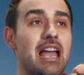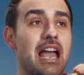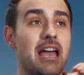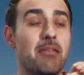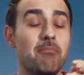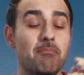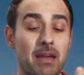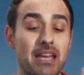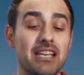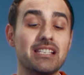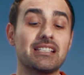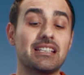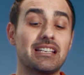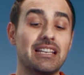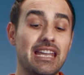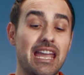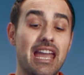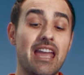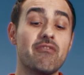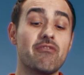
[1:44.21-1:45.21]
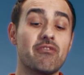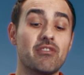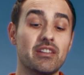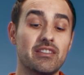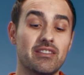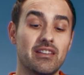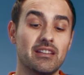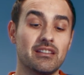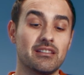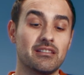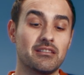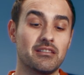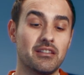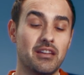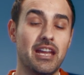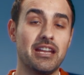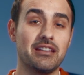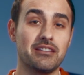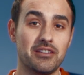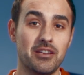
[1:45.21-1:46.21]
And basically everything
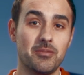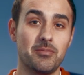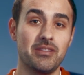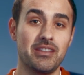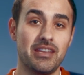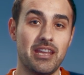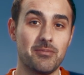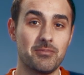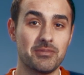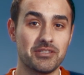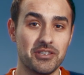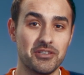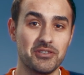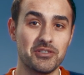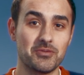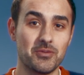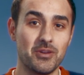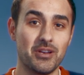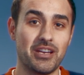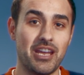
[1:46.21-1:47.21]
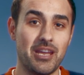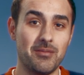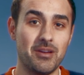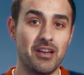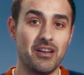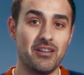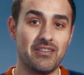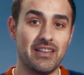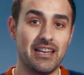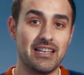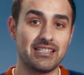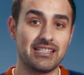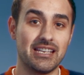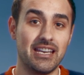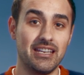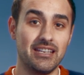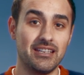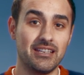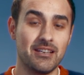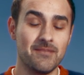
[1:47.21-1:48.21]
that ended up in the episode is what came out of that
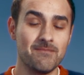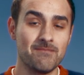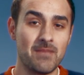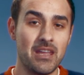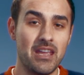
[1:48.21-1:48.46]
take.